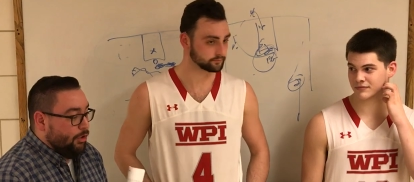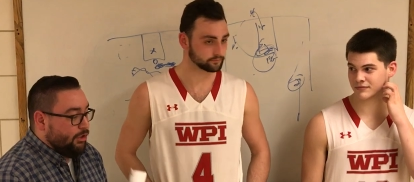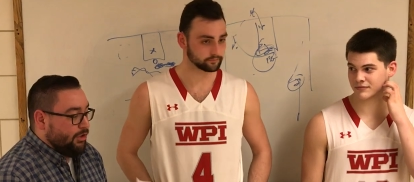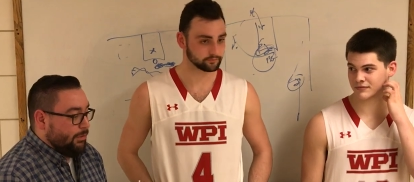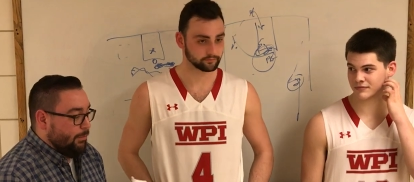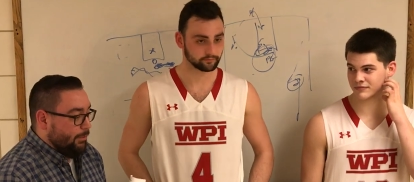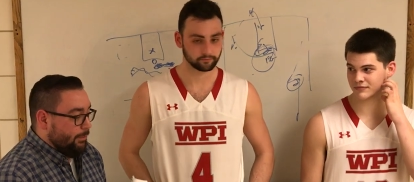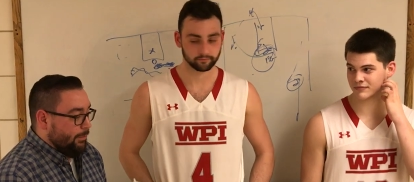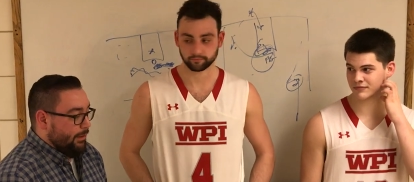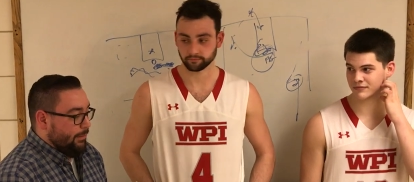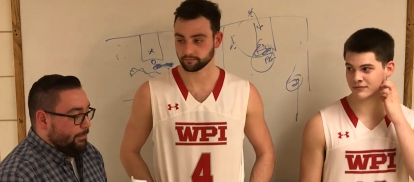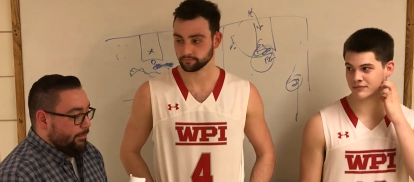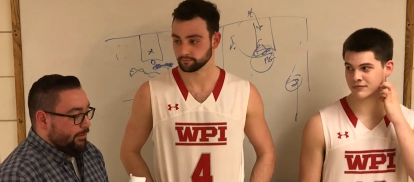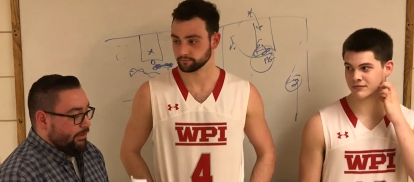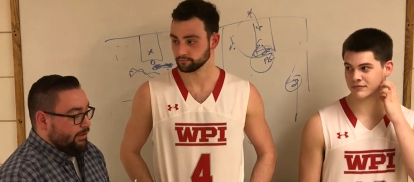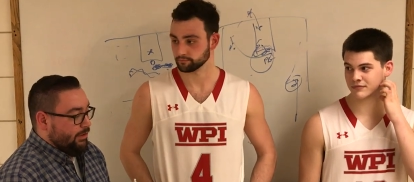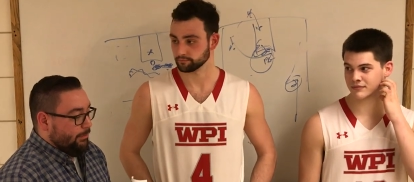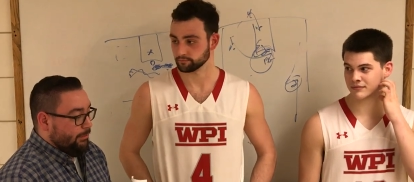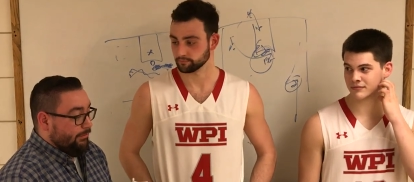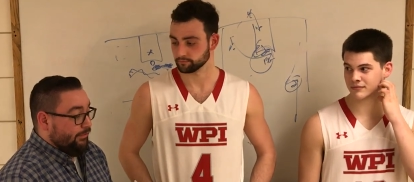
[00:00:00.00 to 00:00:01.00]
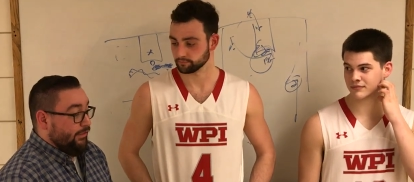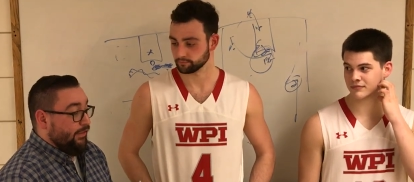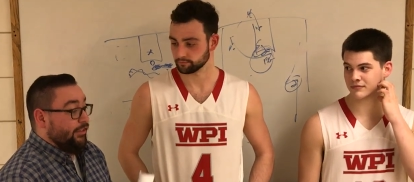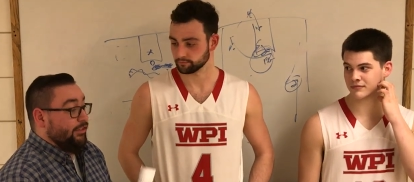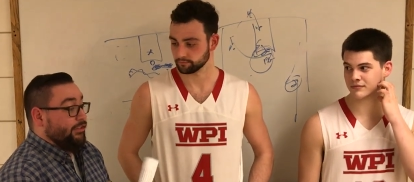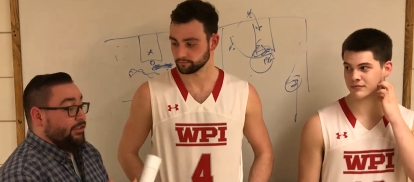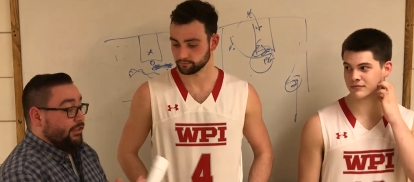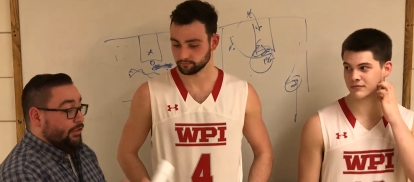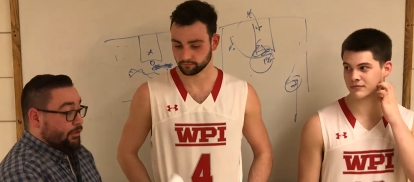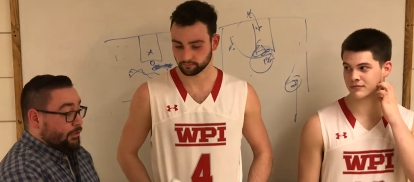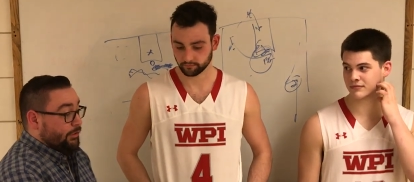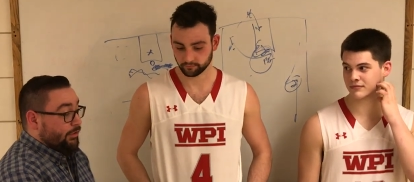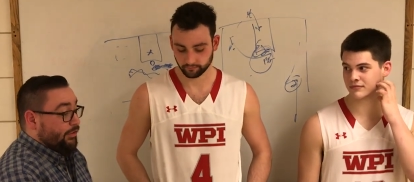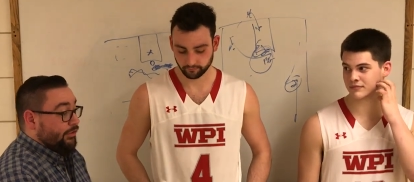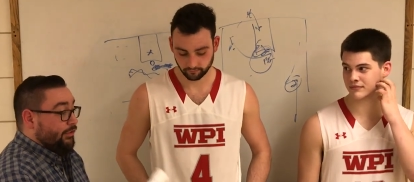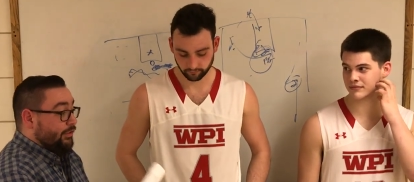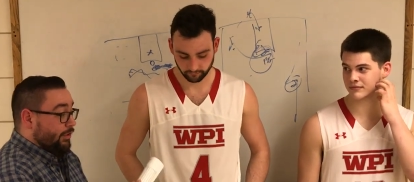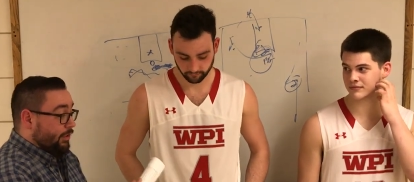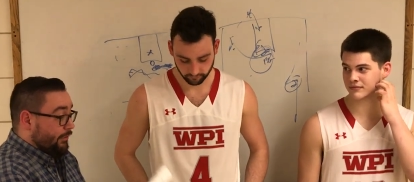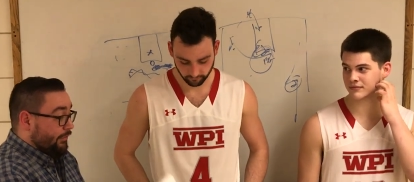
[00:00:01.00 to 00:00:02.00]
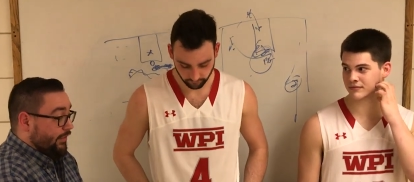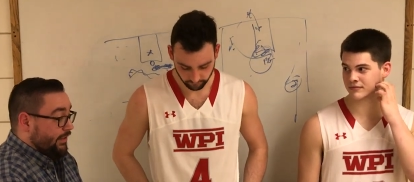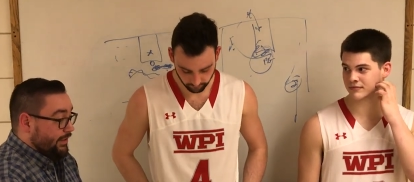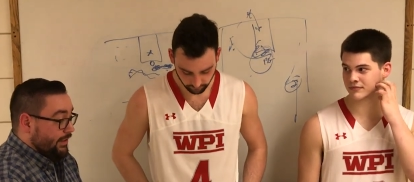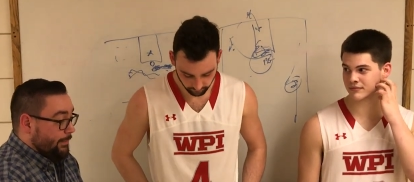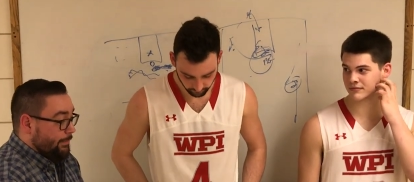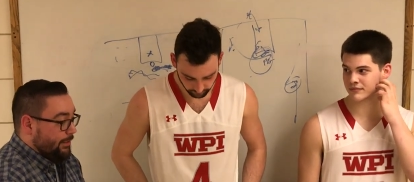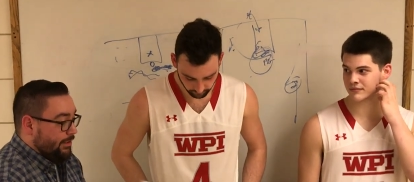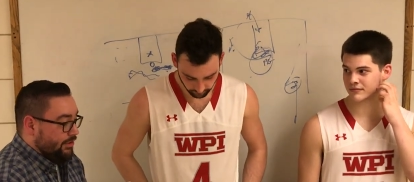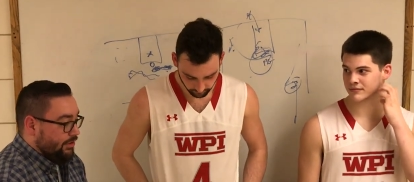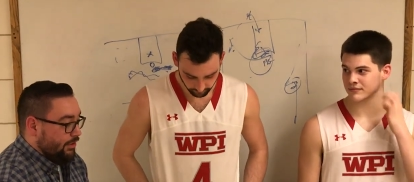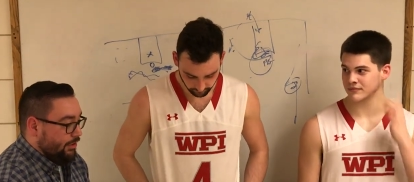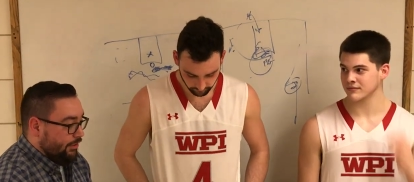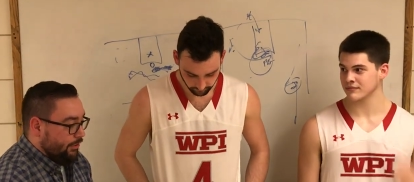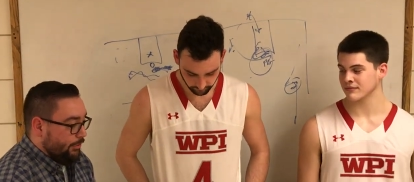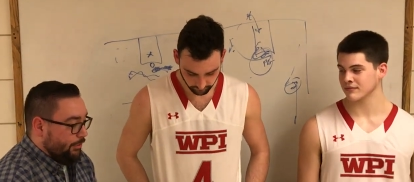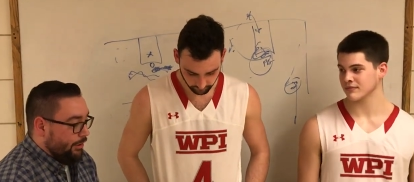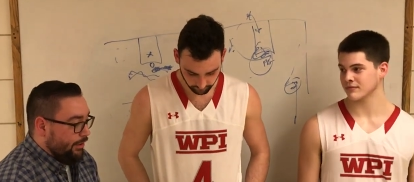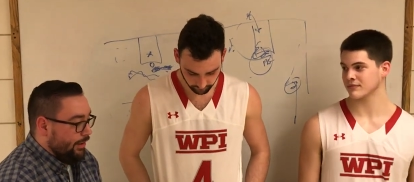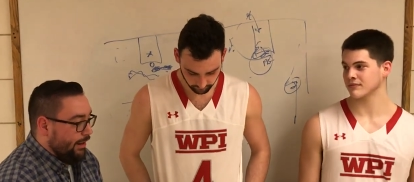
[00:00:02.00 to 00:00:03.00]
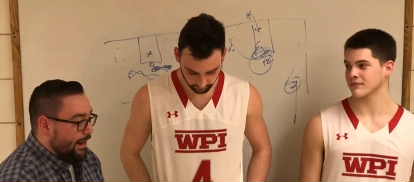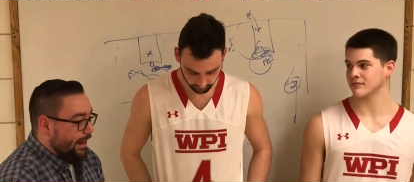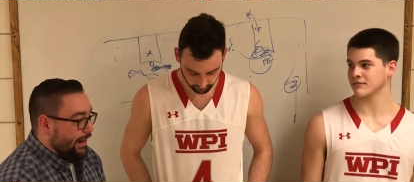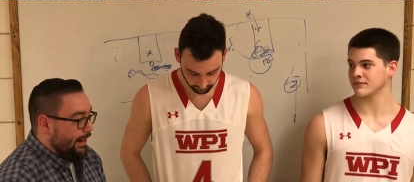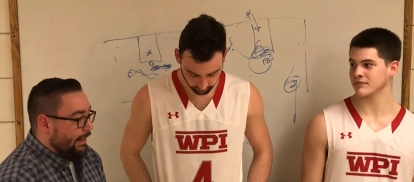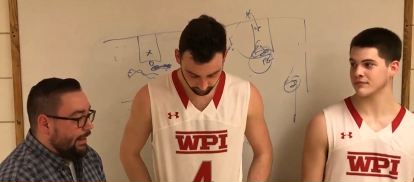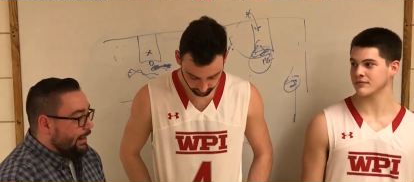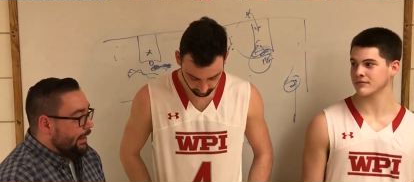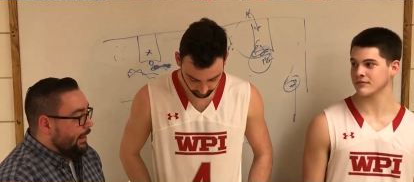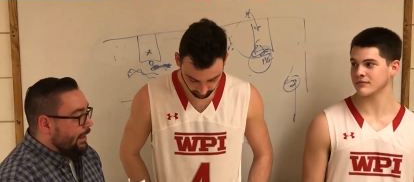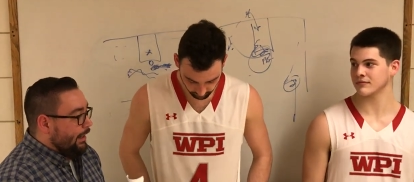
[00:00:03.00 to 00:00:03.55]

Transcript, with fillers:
Speaker 1: multiple people in double figures, including yourself, as I mentioned, a career high.